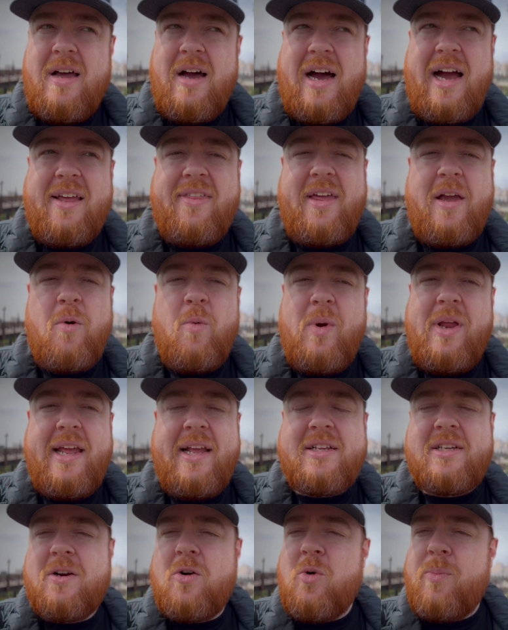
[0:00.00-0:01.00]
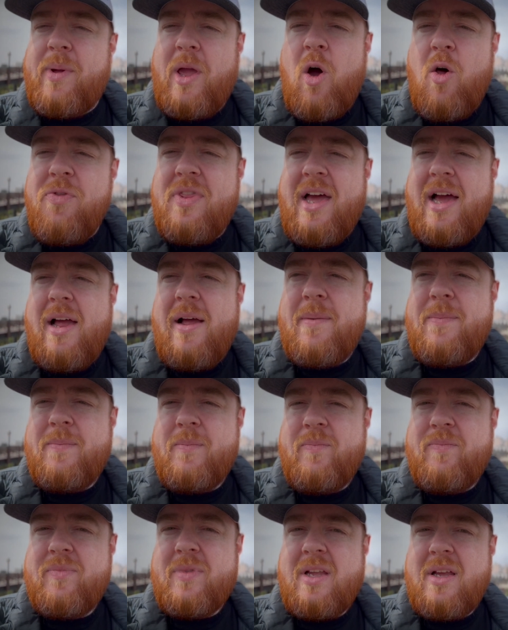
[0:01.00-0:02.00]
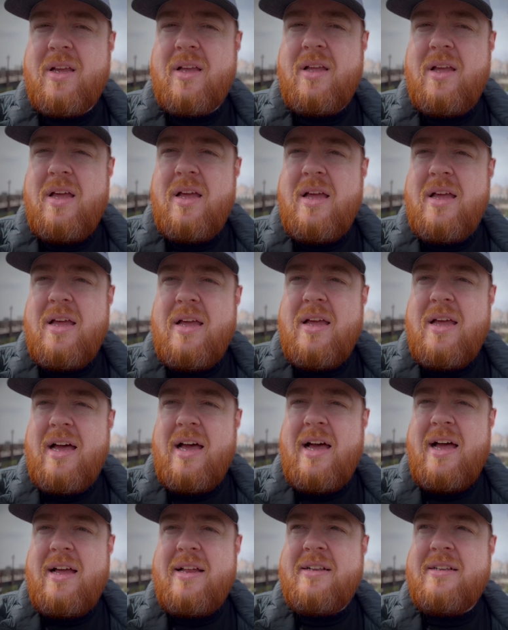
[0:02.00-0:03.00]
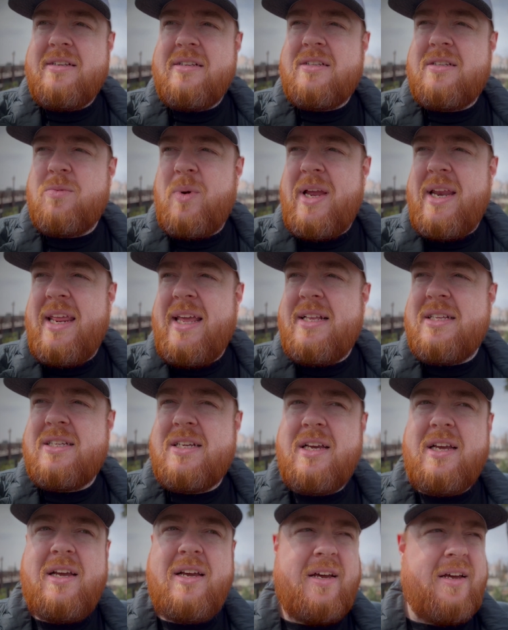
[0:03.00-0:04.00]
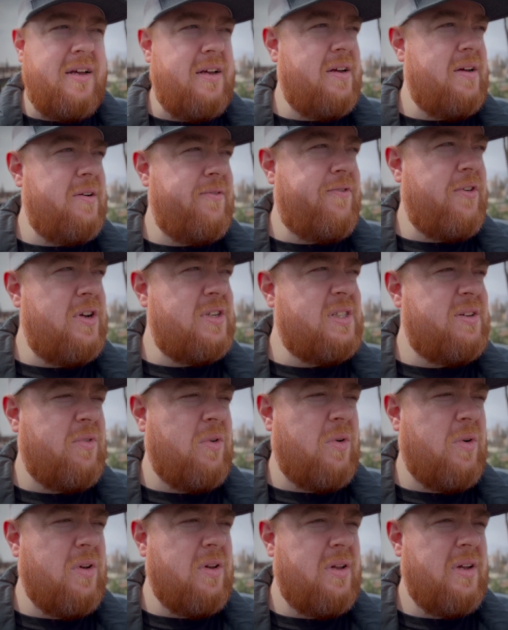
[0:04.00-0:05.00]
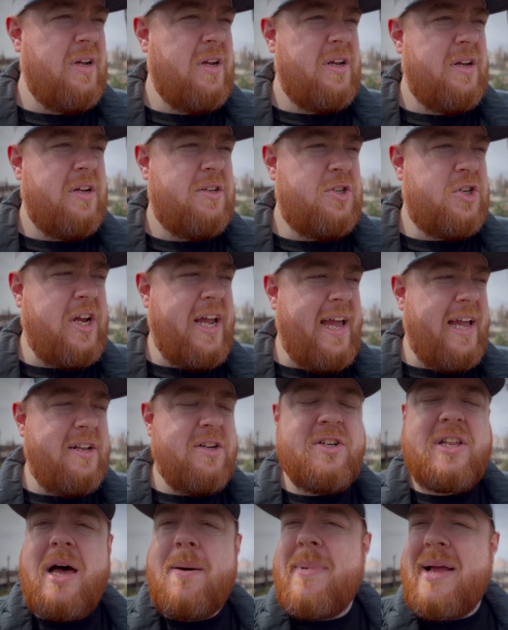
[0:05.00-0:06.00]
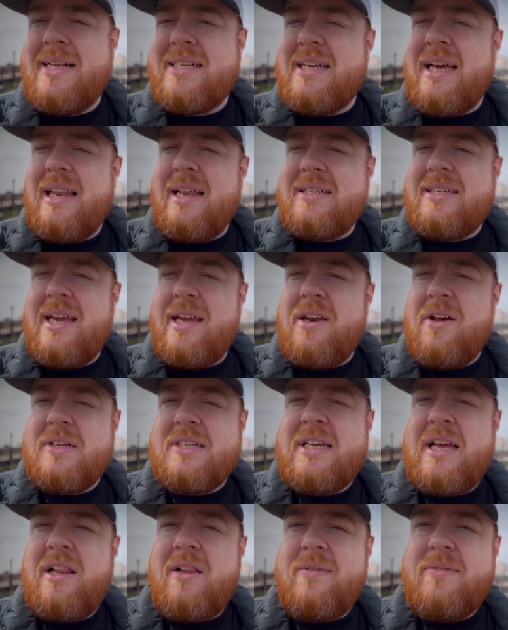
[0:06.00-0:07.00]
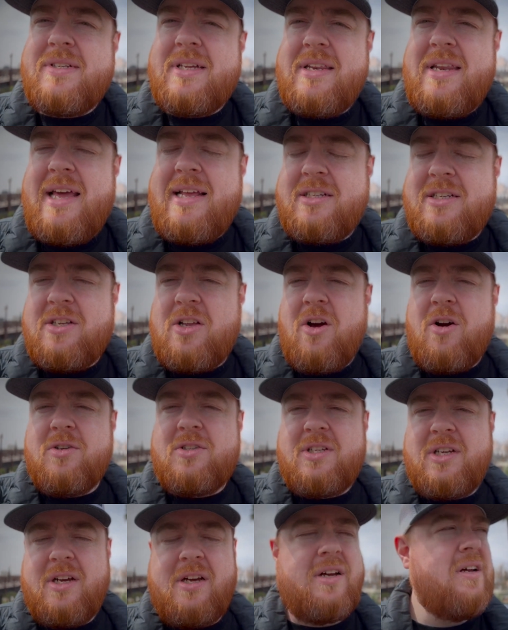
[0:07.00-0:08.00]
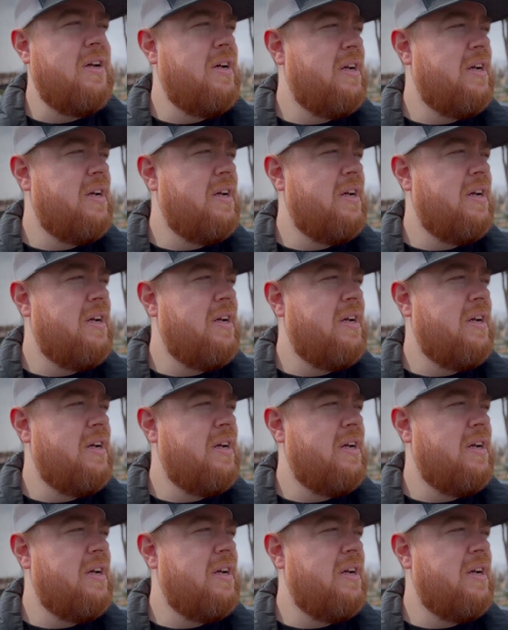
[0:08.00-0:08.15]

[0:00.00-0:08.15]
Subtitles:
I think we need to go beyond that. And we need to, first of all, change that mentality in ourselves, and then start to